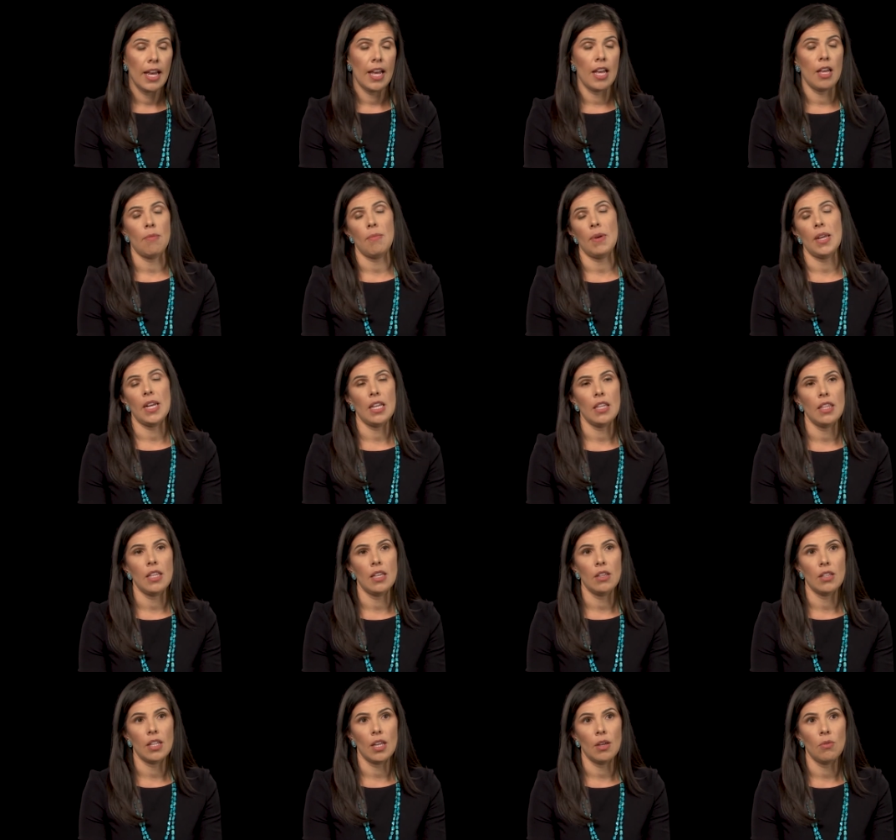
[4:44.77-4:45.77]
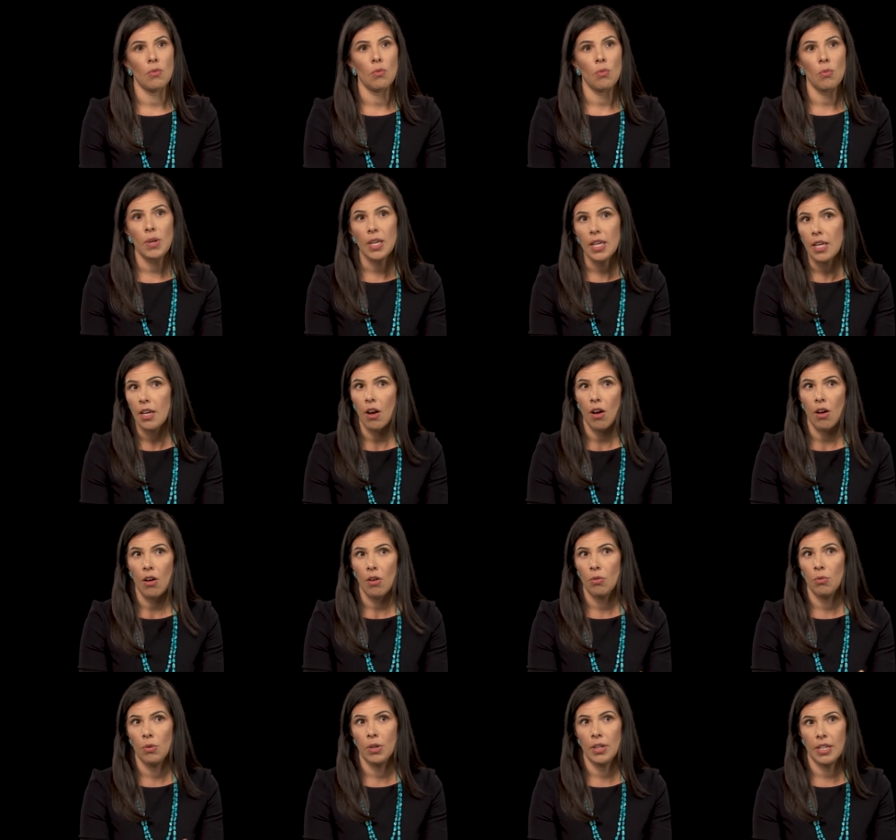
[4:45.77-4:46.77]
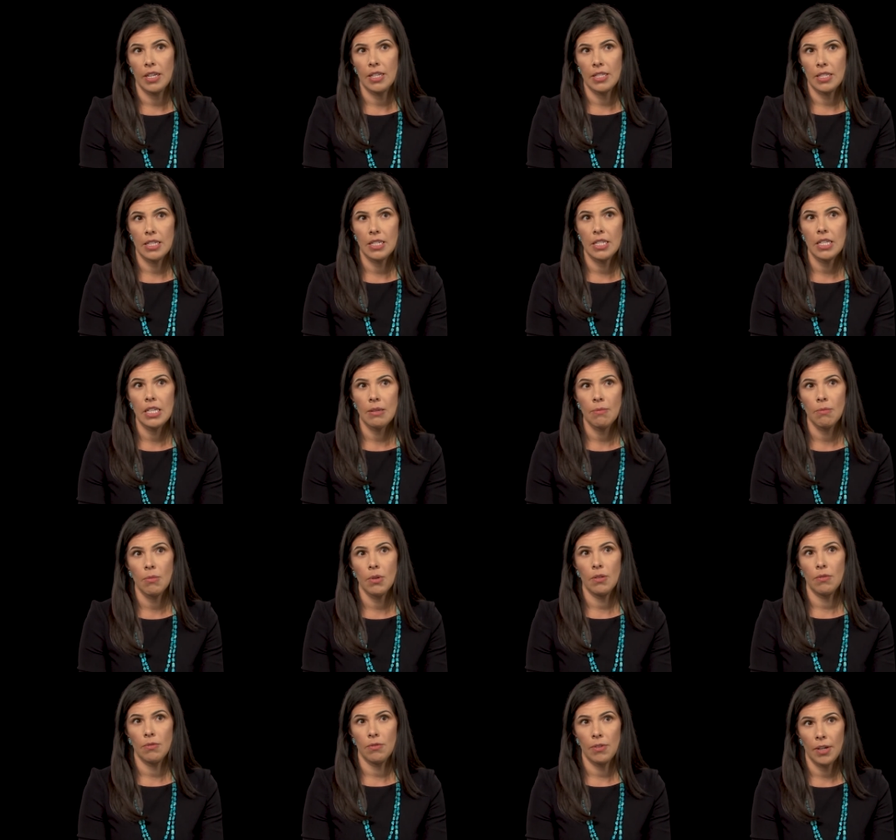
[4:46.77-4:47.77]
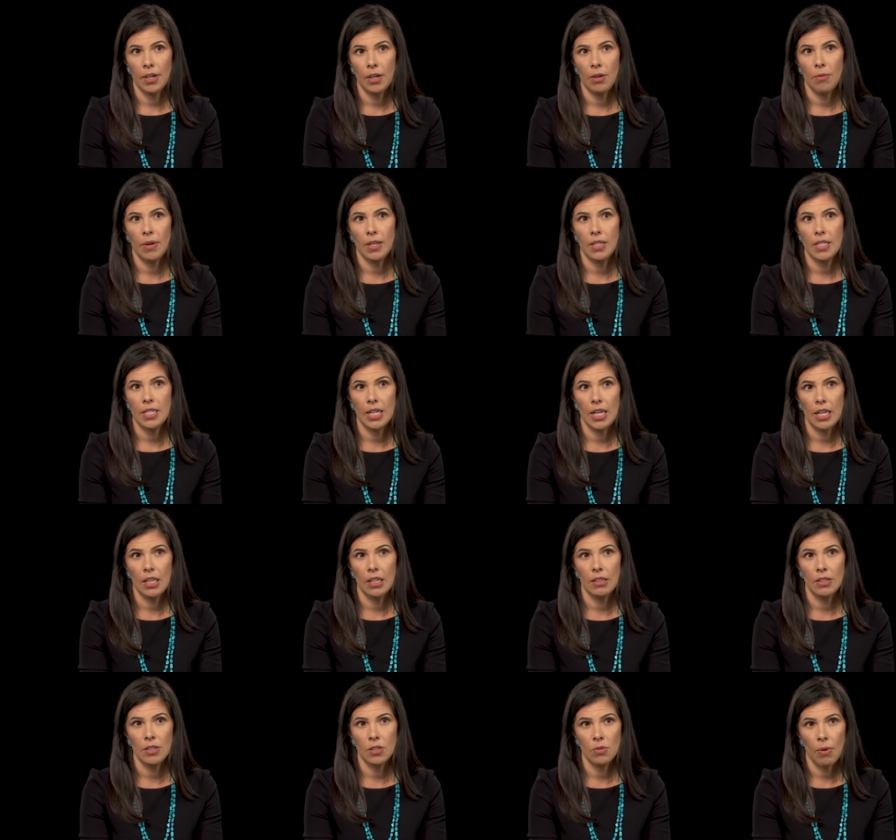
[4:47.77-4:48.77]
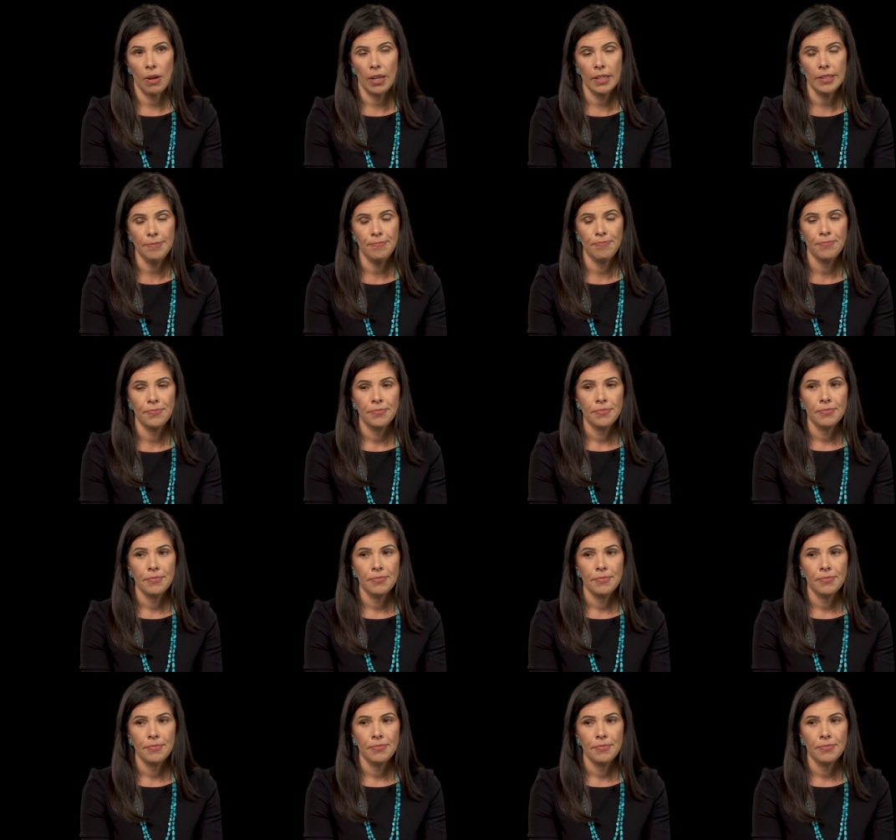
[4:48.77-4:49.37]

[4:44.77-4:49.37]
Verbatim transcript: Um, and I think that we all work as a team very well together as well.